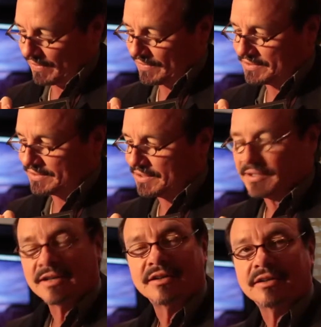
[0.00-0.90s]
This is the
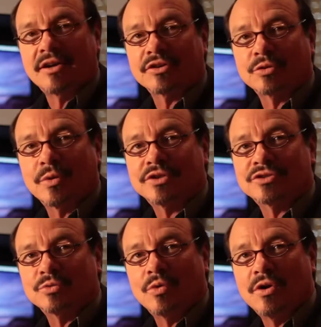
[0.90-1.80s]
tunnel along the
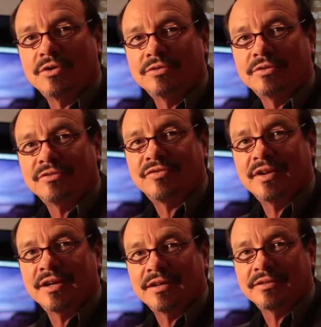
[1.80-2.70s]
western wall
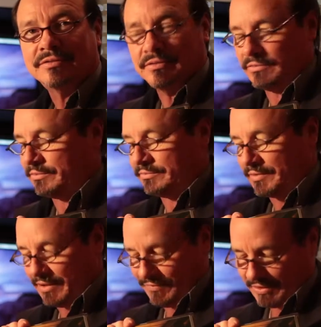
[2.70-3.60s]

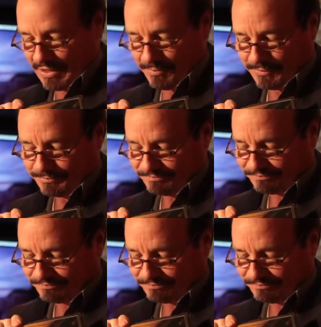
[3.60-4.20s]
of the temple.